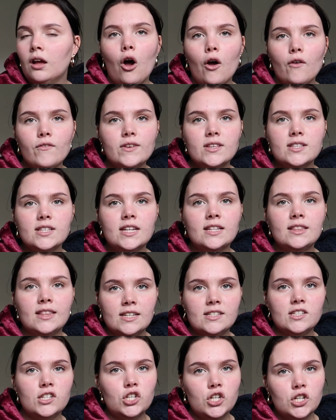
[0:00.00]
Obviously
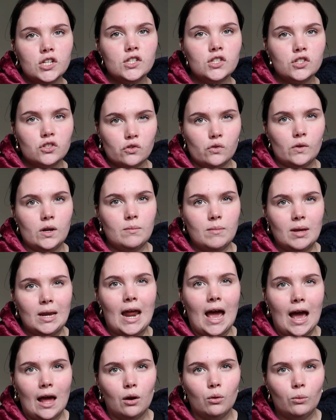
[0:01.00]
this is just screaming
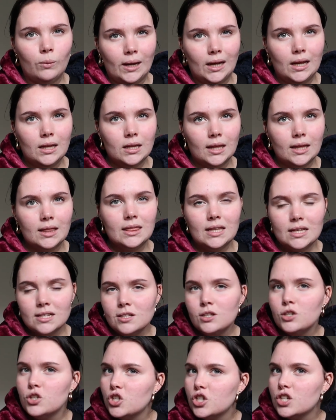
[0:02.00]
Halloween, like this
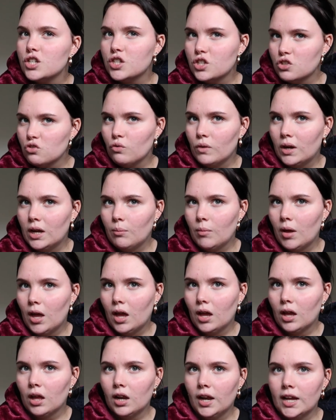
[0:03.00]
is just
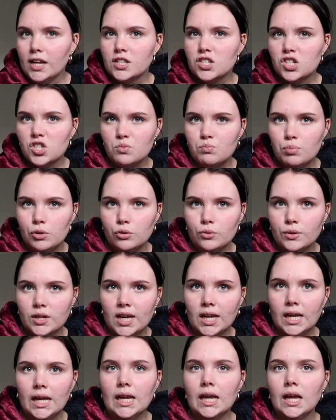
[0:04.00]
screaming like
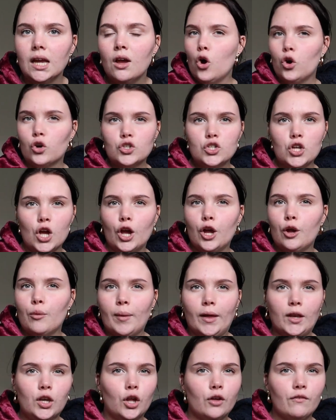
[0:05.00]
spooky
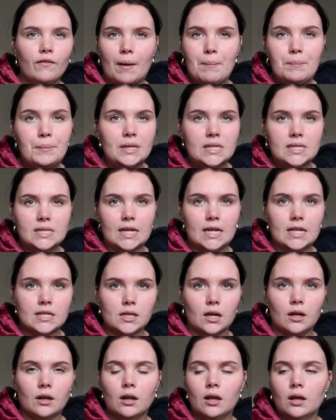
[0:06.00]
October, November
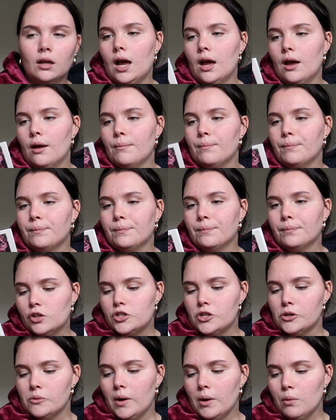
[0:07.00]
season.
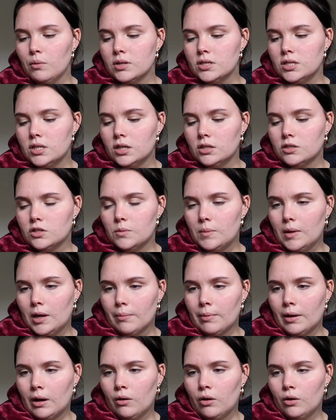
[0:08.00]
Do I want it to be
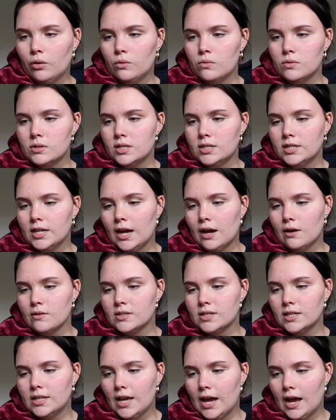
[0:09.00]
about a haunted house?
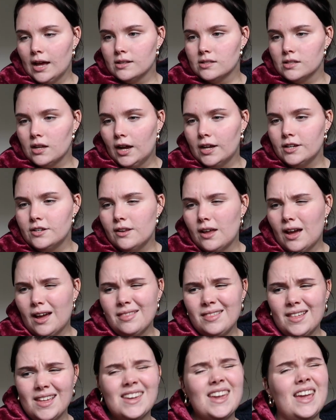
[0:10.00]
Yes, I
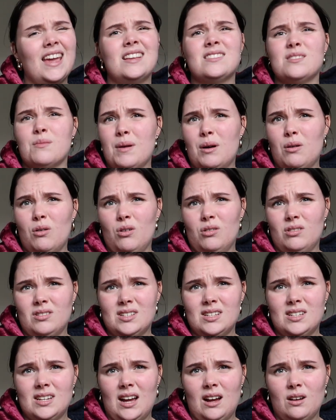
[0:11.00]
think it is about a
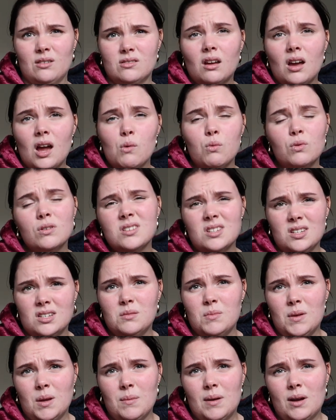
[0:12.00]
haunted house. I want it to
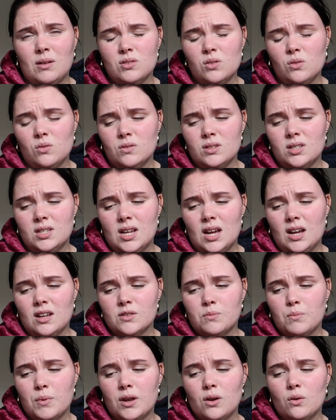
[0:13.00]
be about a haunted house,
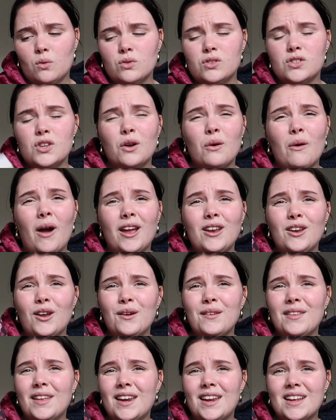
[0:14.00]
but also I
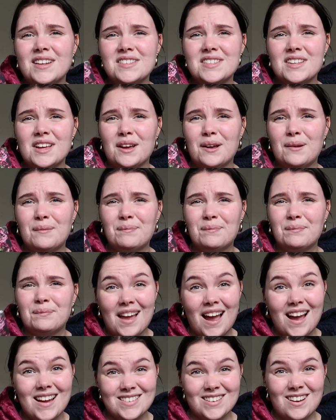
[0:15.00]
know that it's a
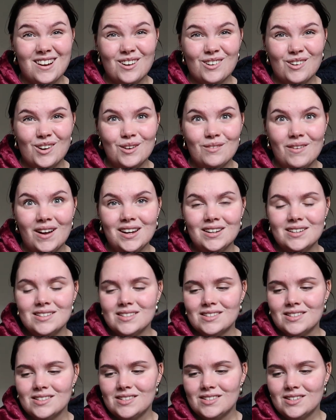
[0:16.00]
dark
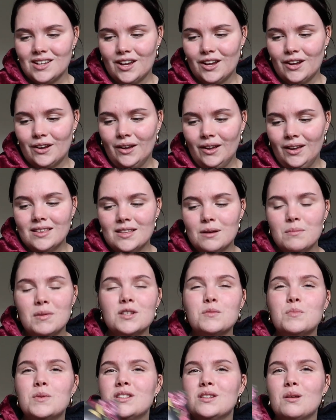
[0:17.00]
romance, so there
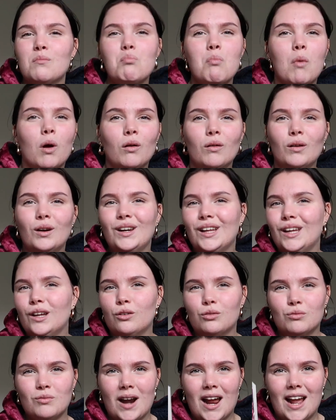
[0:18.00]
must be some morally
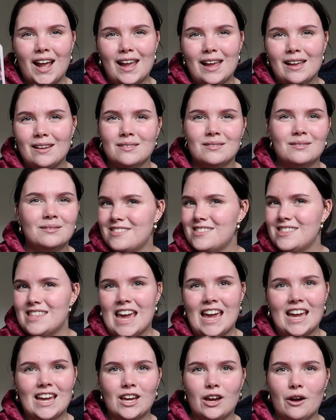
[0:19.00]
grey
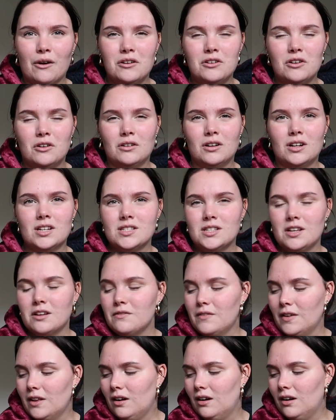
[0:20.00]
thing going on, because
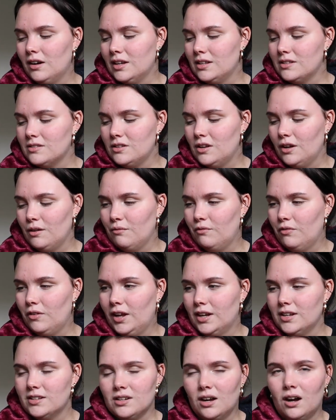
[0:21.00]
Sophie Lark is known for
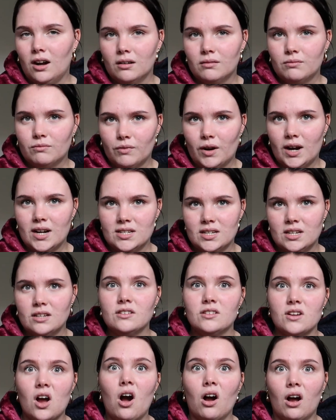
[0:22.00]
like writing
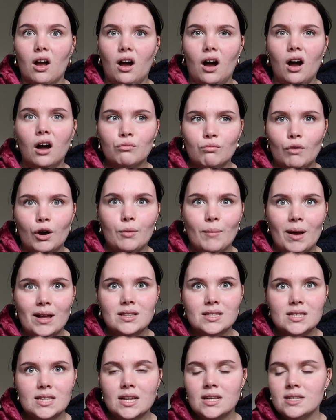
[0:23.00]
darker
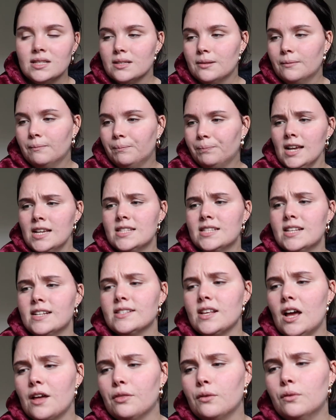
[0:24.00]
romances. It says,
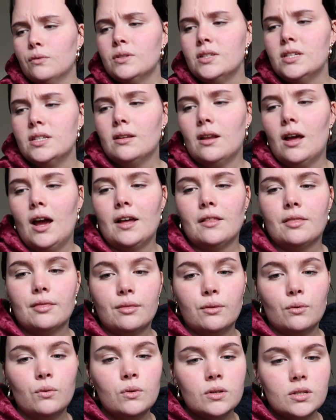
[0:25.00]
I
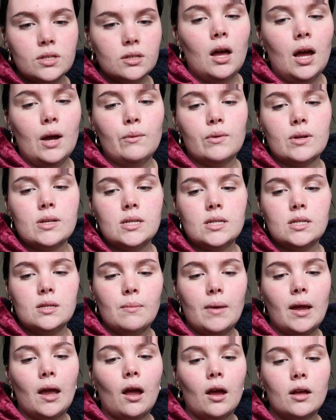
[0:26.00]
thought I wanted to
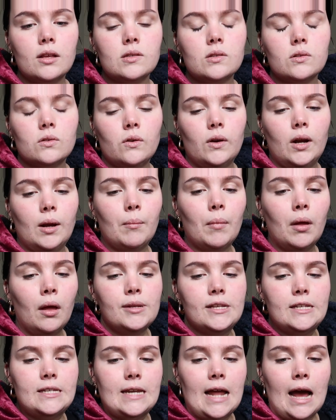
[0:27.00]
make her scream,
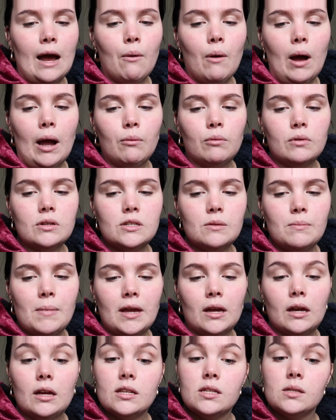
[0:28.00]
but now I want to
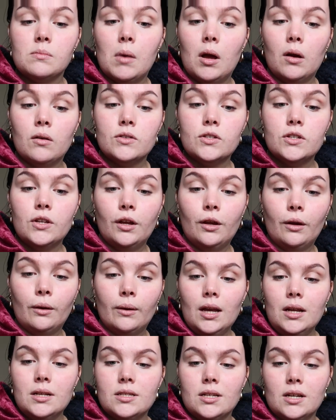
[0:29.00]
make her smile too.
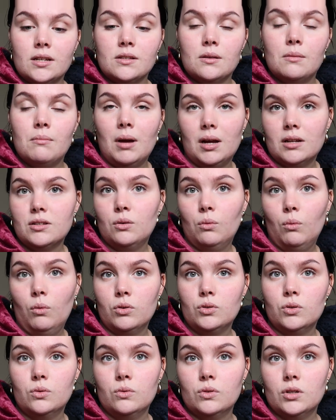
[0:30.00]
It doesn't matter
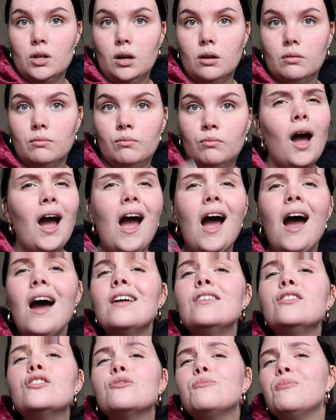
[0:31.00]
what order.
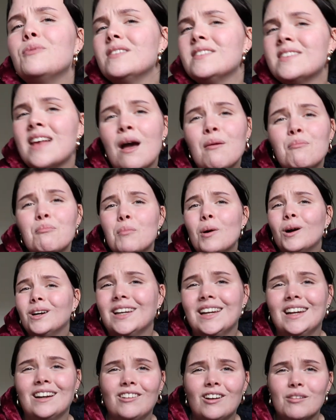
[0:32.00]

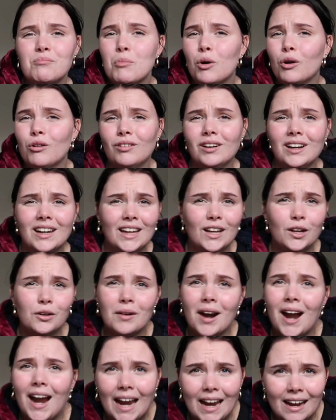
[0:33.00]
100% morally
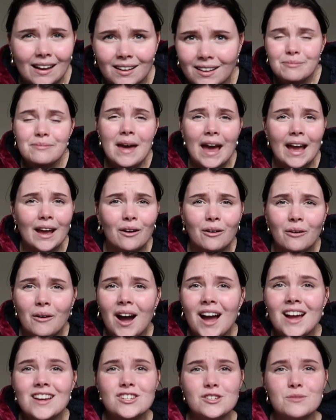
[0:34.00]
grey male,
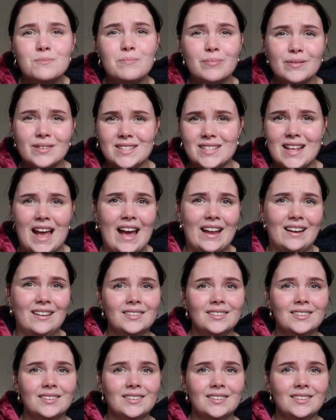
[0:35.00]
100%.